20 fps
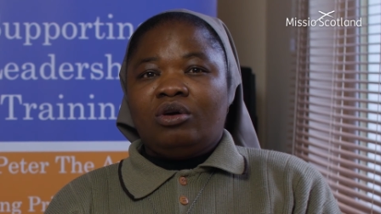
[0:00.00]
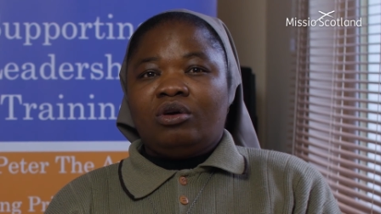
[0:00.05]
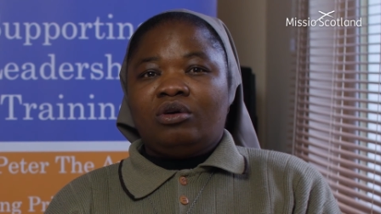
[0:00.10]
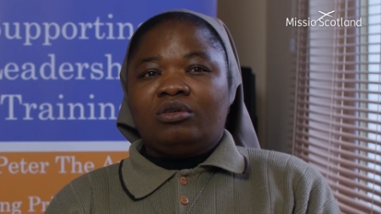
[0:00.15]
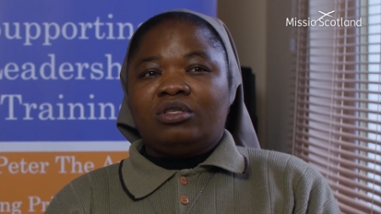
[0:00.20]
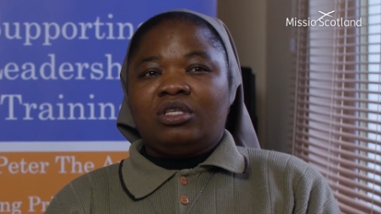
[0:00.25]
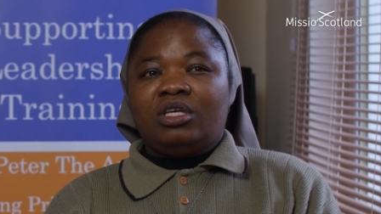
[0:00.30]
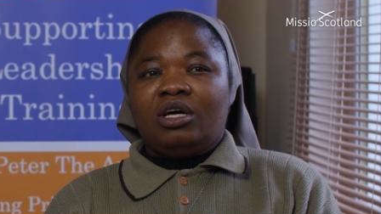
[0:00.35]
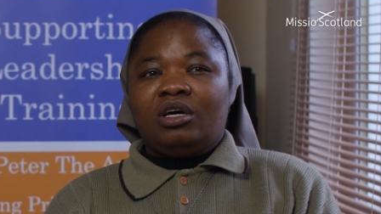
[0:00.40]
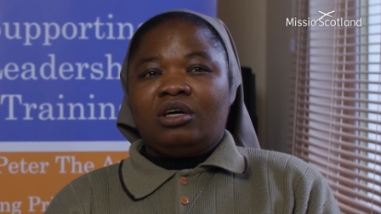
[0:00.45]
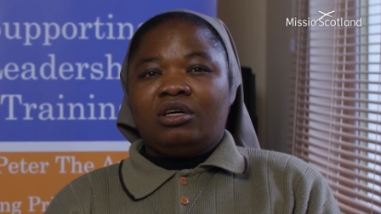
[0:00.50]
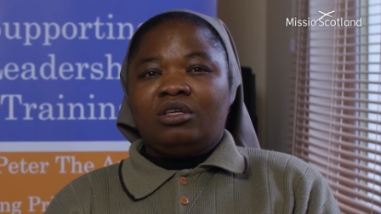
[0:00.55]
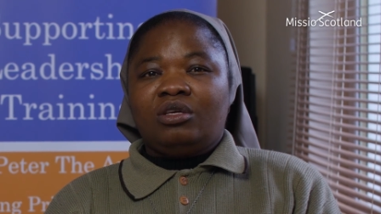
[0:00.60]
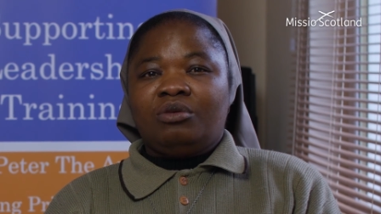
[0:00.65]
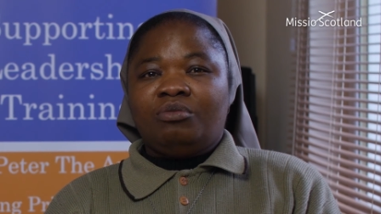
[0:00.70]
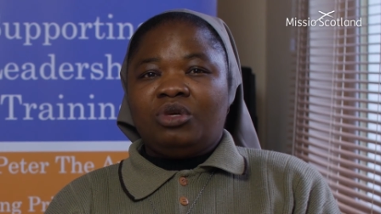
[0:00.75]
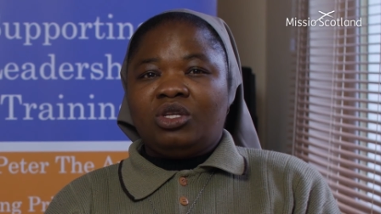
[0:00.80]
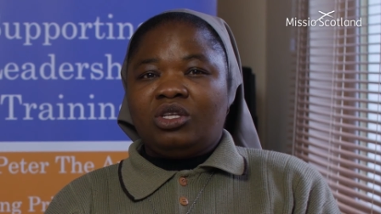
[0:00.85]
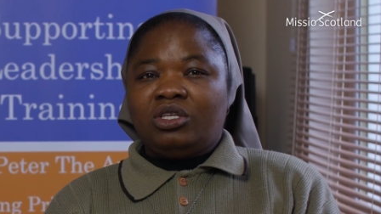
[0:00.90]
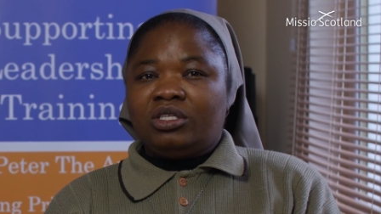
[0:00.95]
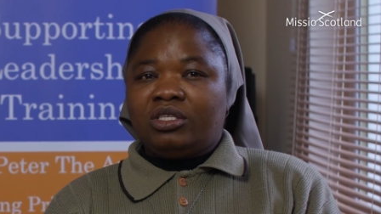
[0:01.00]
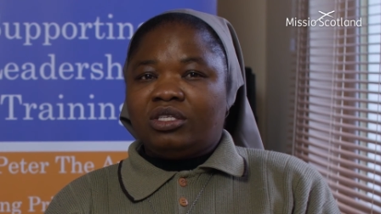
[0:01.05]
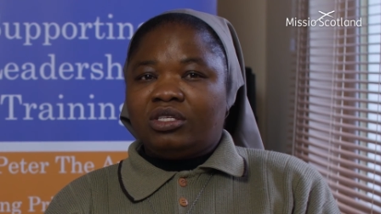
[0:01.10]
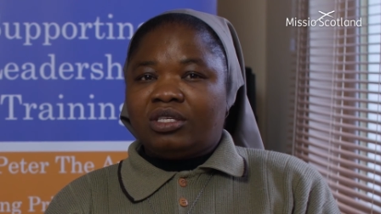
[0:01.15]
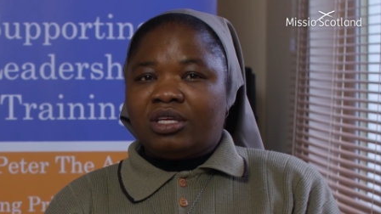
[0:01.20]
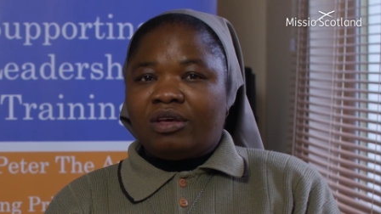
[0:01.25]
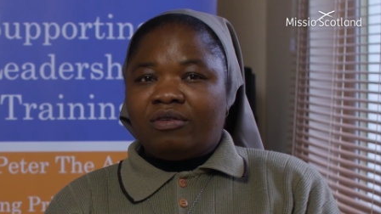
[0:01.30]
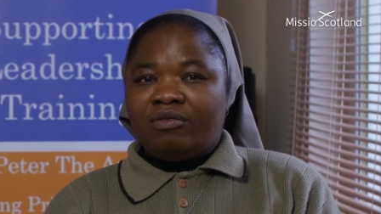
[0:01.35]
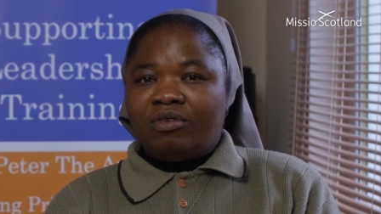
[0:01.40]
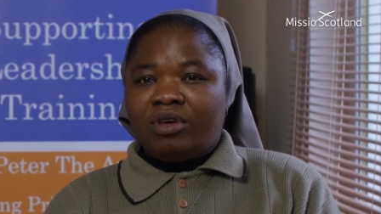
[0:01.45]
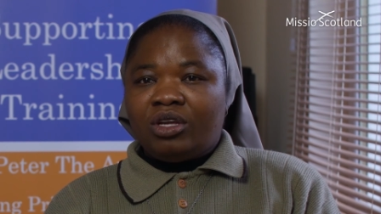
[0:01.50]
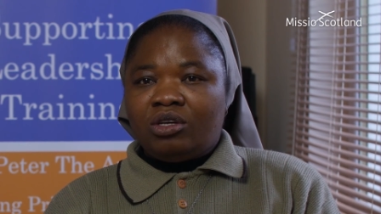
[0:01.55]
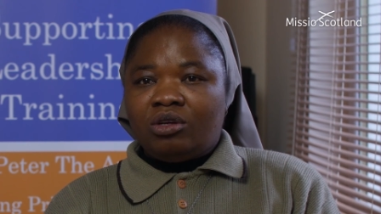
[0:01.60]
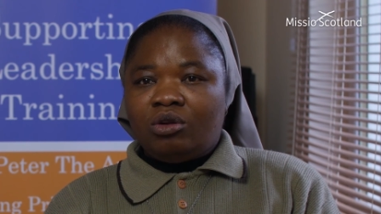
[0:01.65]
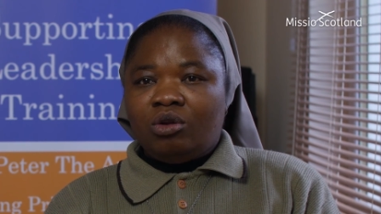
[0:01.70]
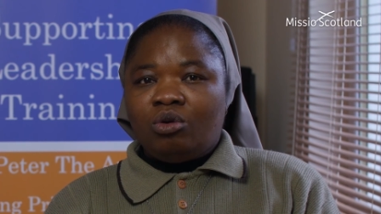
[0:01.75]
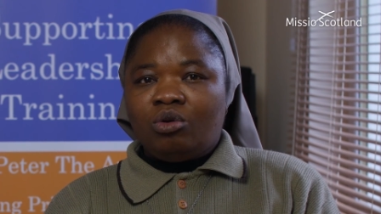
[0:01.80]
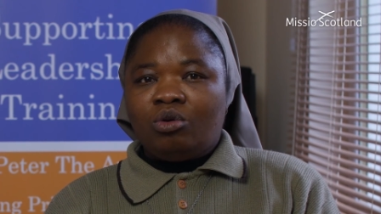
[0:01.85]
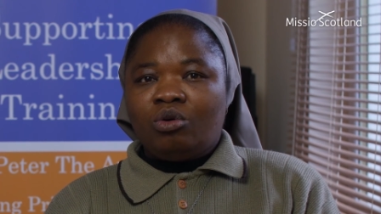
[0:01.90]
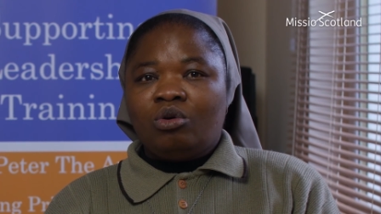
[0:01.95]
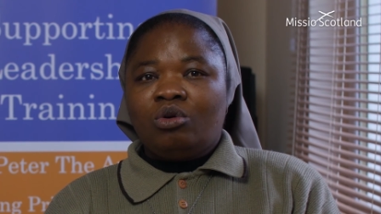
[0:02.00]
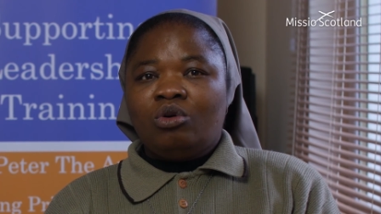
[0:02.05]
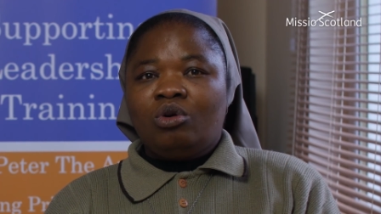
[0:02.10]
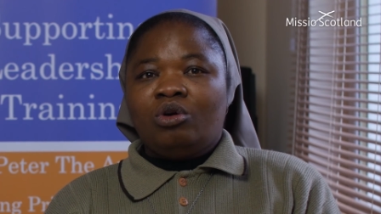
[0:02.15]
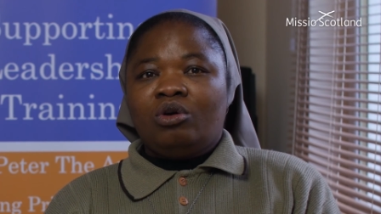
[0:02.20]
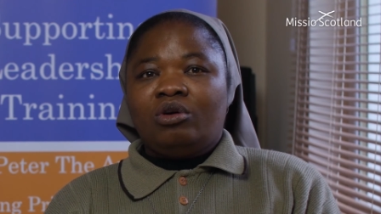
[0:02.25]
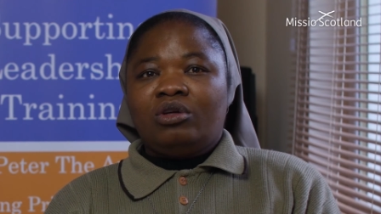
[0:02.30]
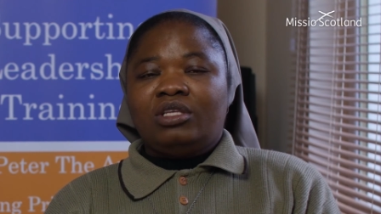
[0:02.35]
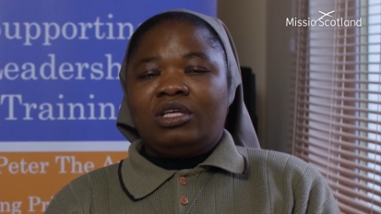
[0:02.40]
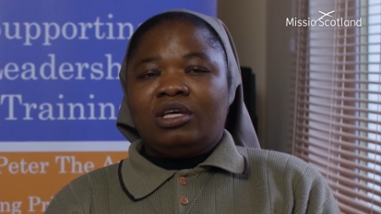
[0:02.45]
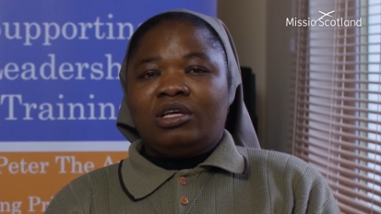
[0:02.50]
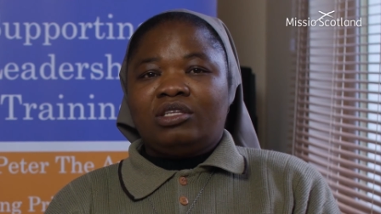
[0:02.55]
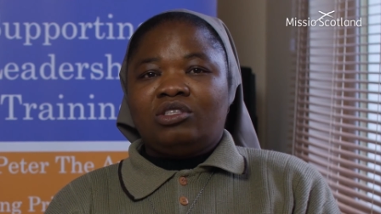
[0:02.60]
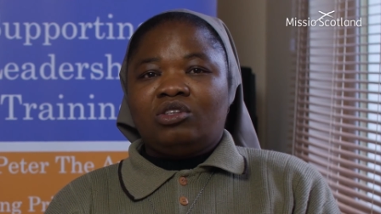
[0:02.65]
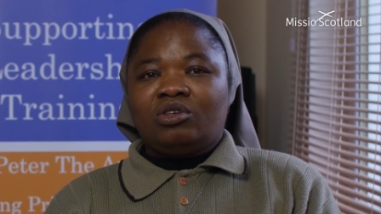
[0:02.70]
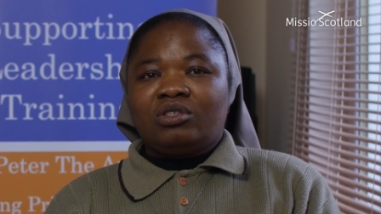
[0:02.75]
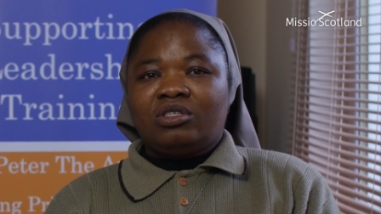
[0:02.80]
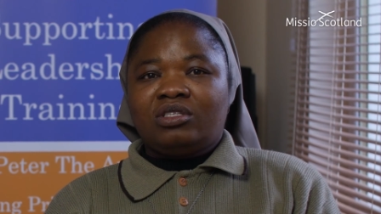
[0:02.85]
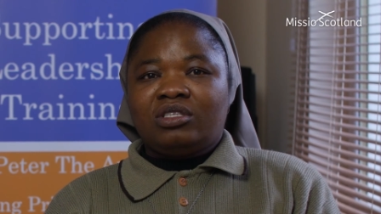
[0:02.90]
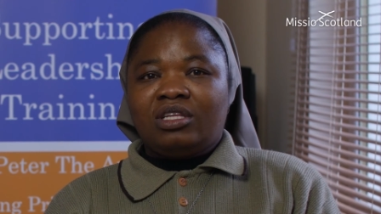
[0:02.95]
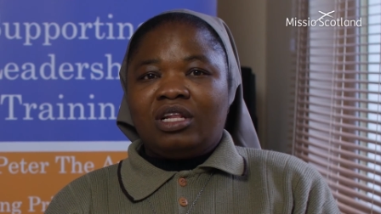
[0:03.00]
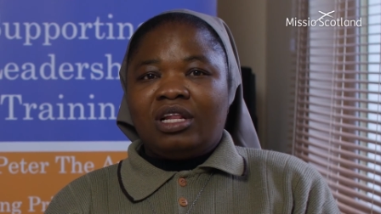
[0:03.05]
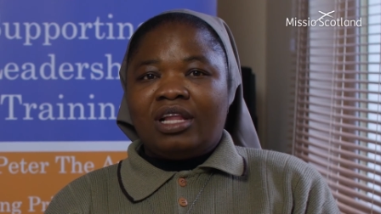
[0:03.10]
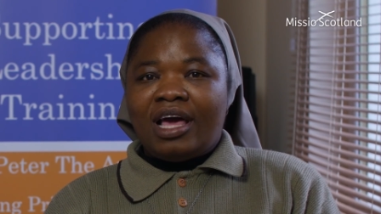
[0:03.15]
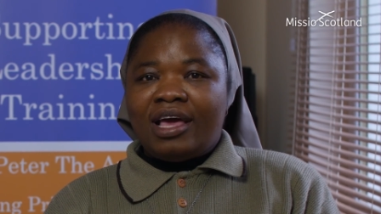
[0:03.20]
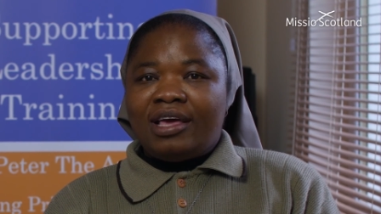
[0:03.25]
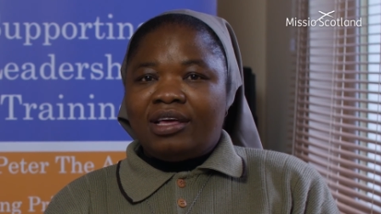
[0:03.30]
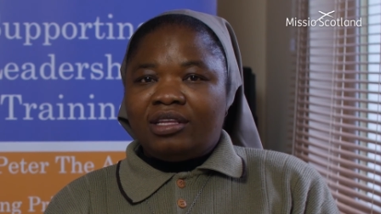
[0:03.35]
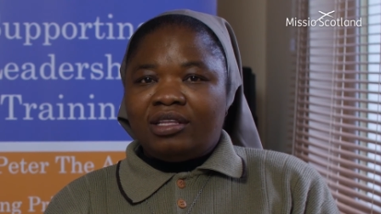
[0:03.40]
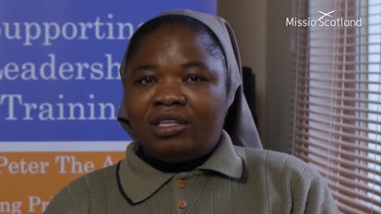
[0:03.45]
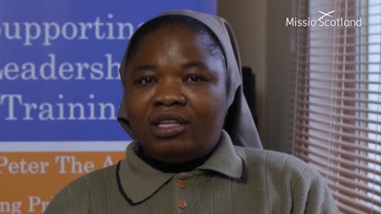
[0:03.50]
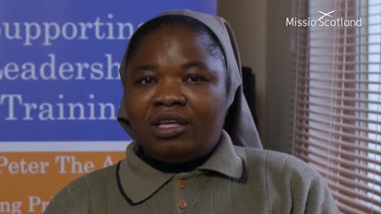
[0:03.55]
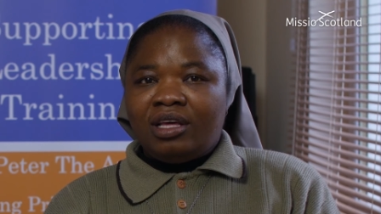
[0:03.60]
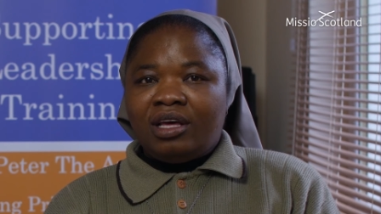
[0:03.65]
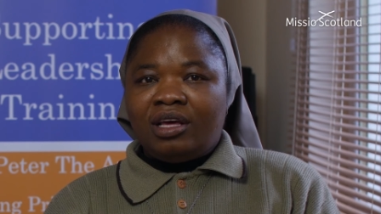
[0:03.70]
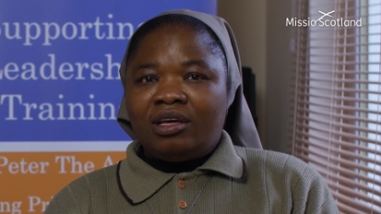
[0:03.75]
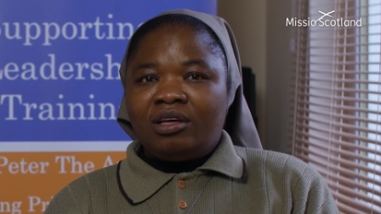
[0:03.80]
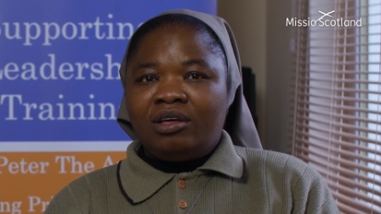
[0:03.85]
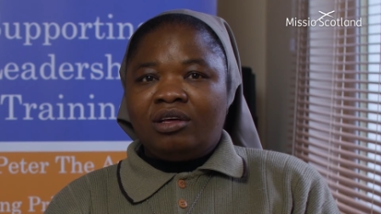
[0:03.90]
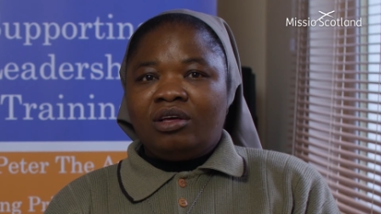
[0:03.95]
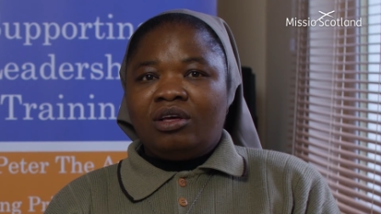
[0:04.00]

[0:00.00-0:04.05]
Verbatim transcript: their immunities are very low, they are just lying there.